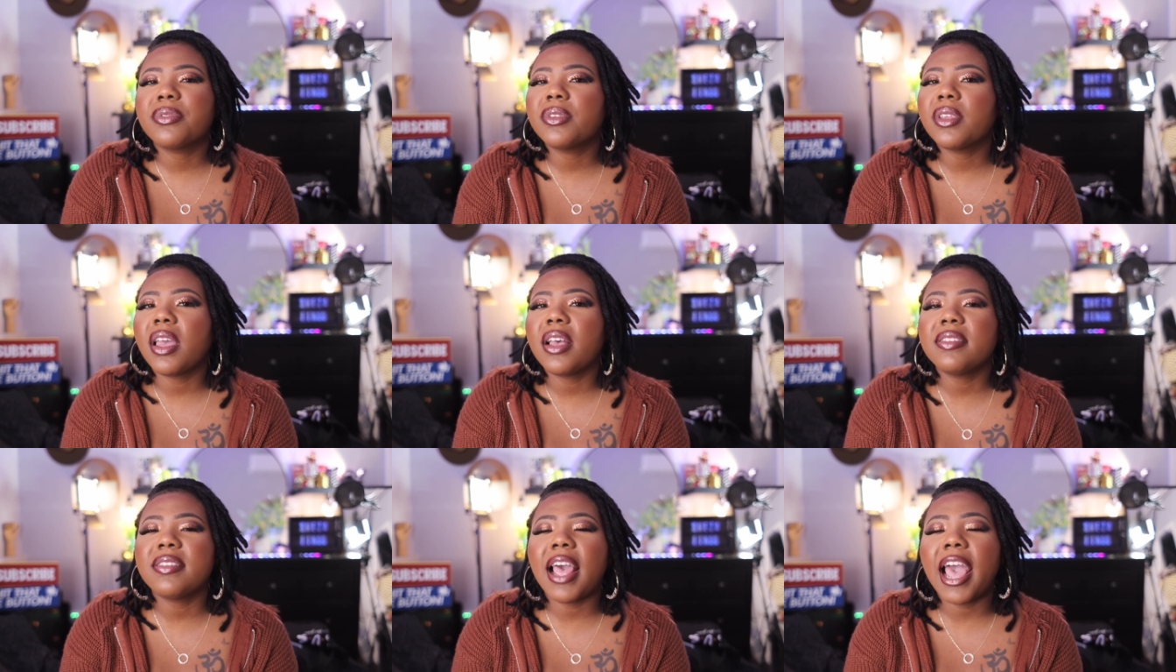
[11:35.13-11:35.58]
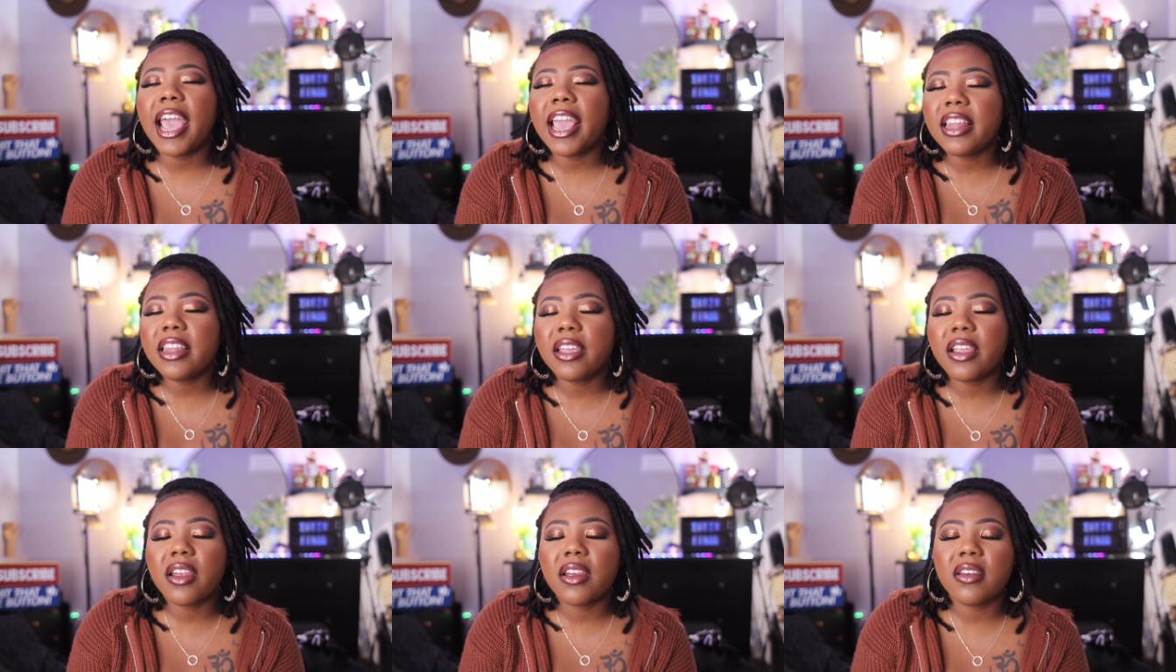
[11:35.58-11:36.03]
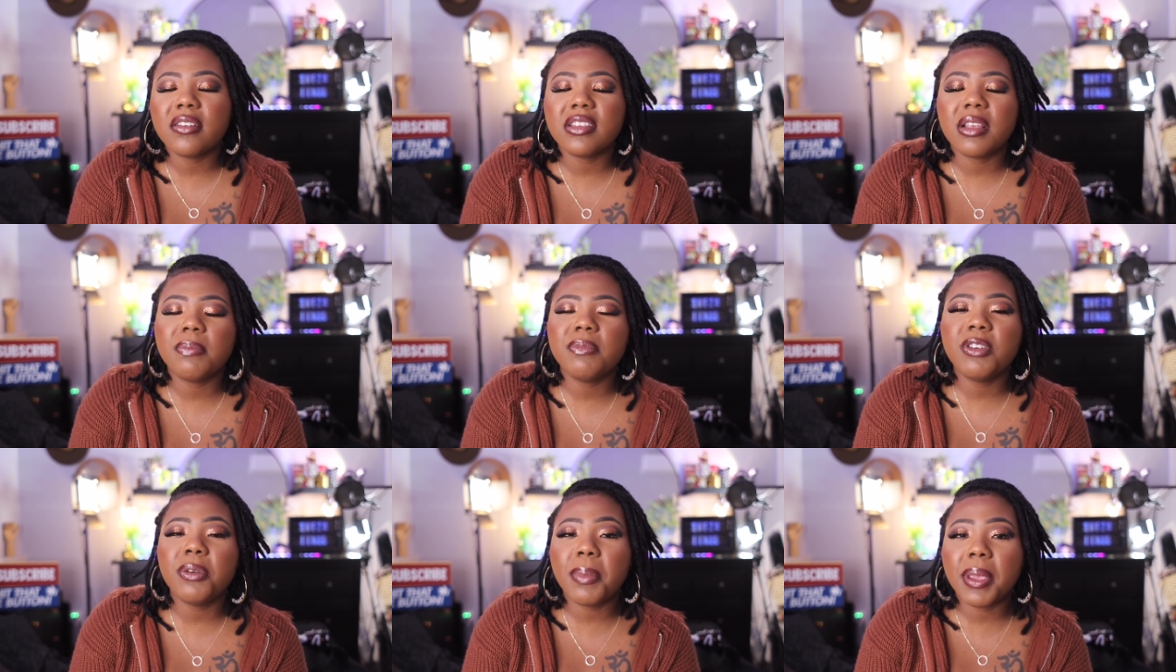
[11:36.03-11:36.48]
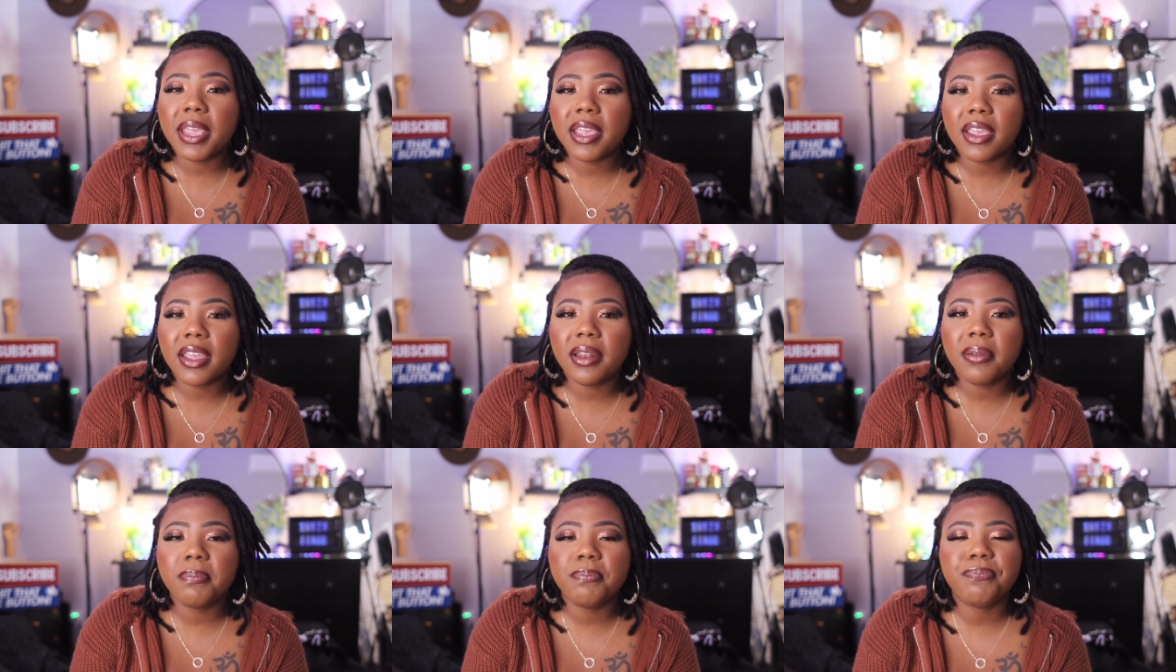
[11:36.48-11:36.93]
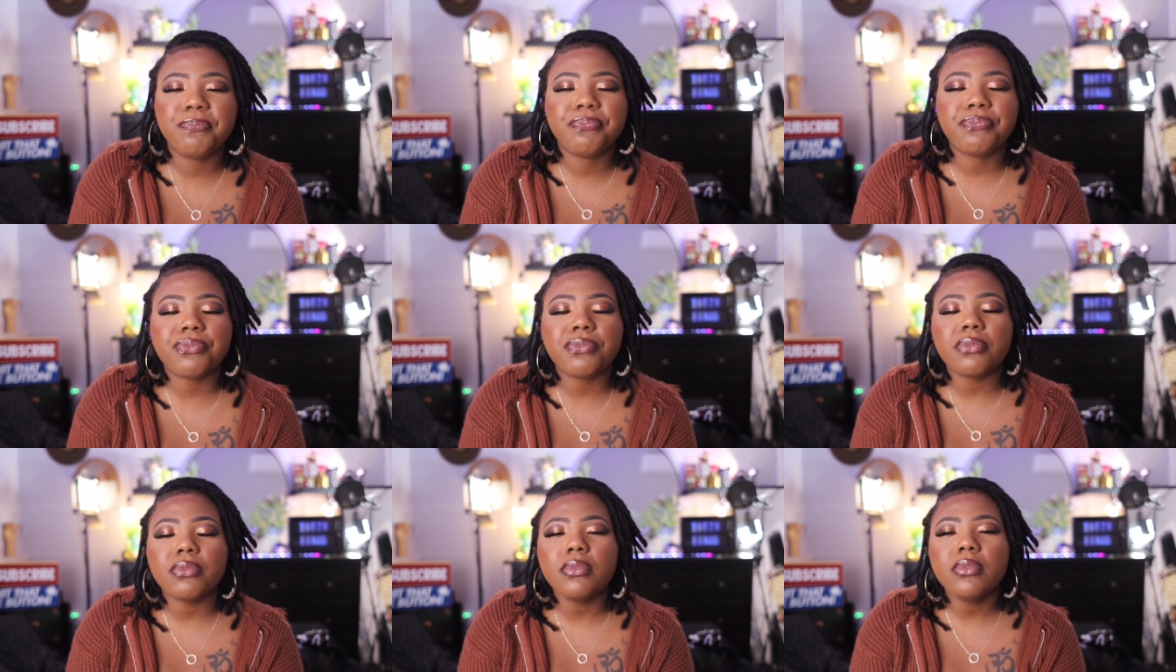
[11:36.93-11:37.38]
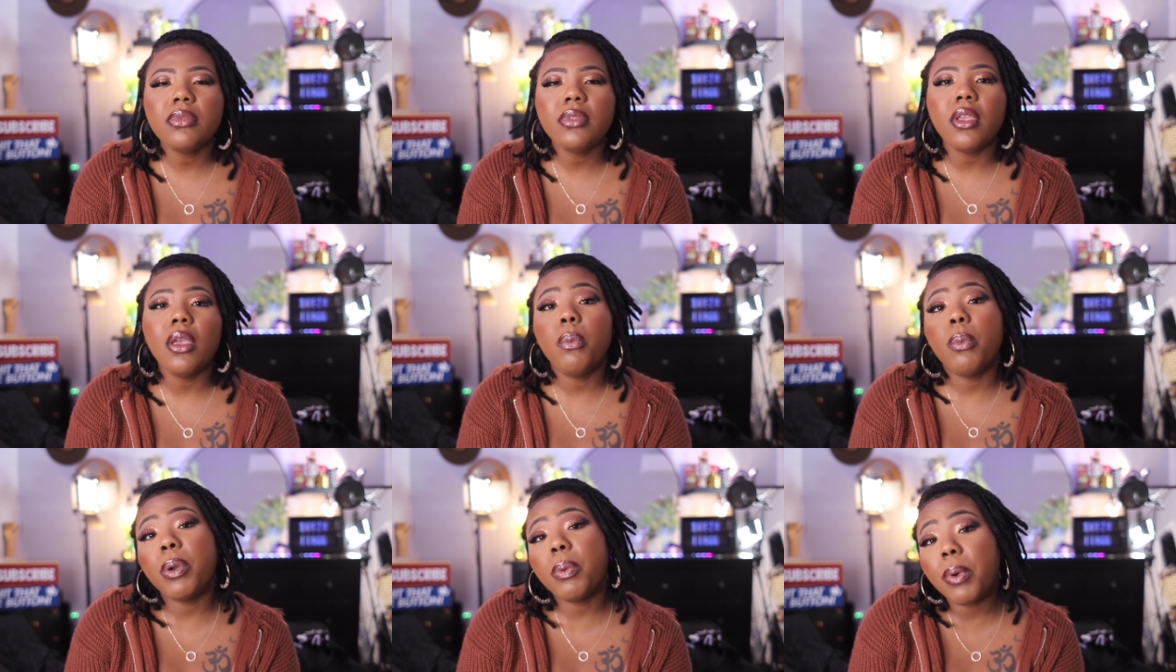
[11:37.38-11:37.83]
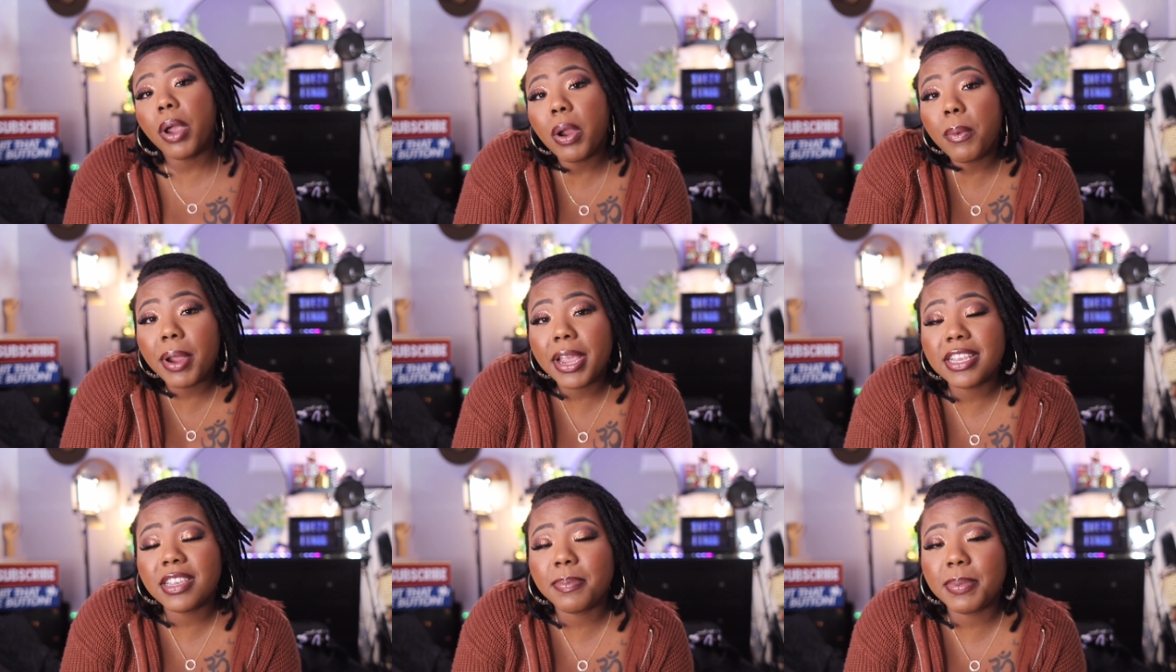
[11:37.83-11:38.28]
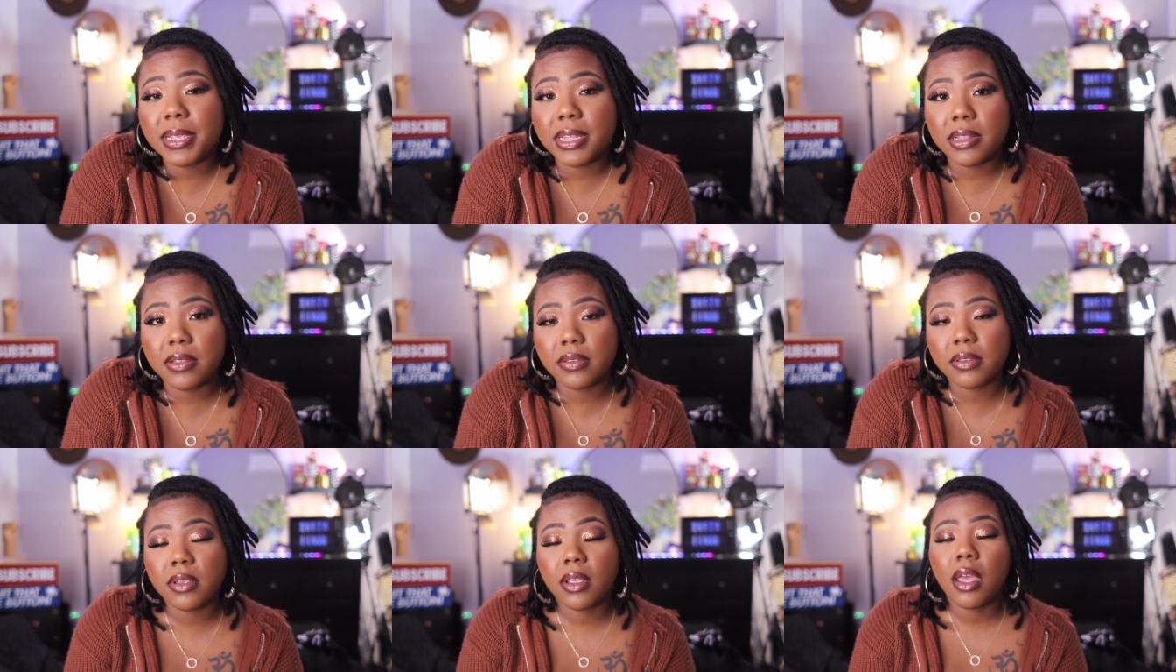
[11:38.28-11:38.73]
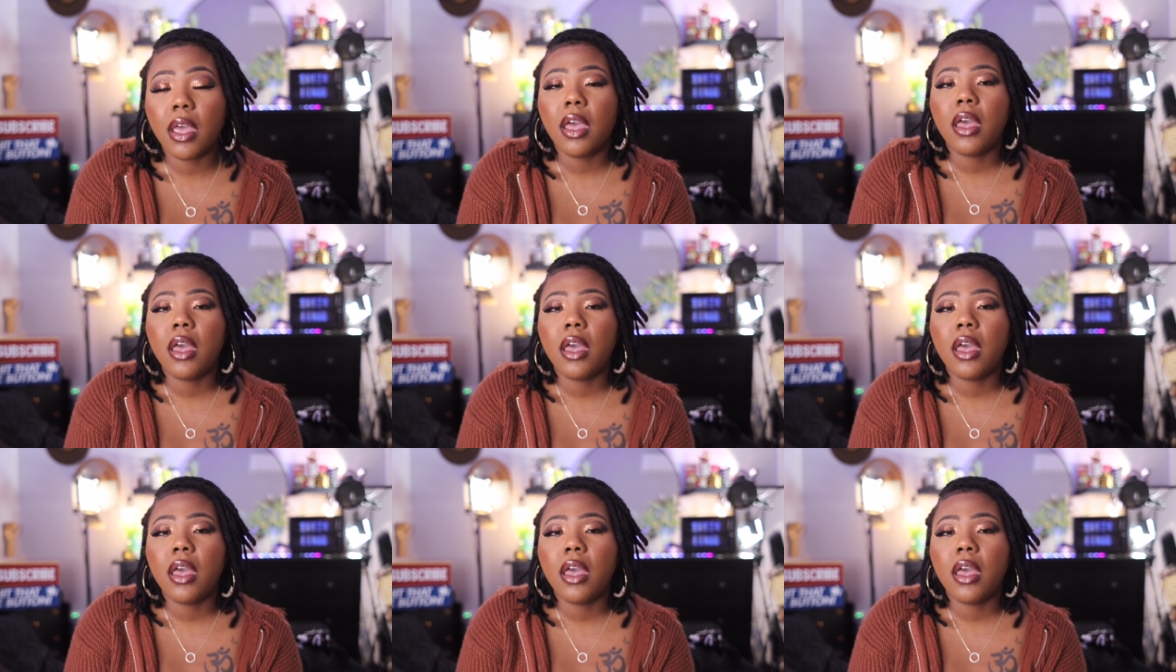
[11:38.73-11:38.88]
us island girls, I'm Jamaican, we wear waist beads.